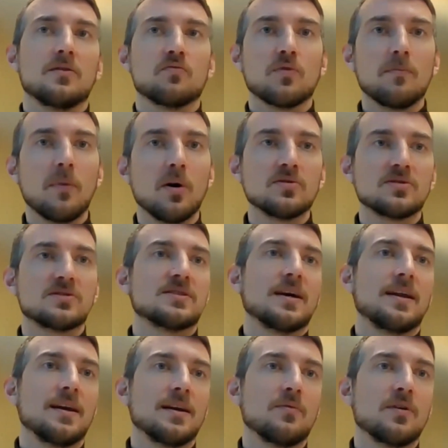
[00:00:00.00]
remote
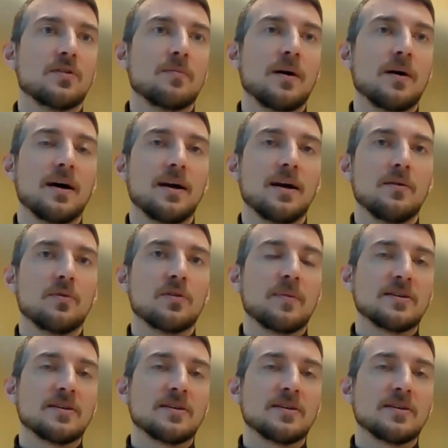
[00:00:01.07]
setting with my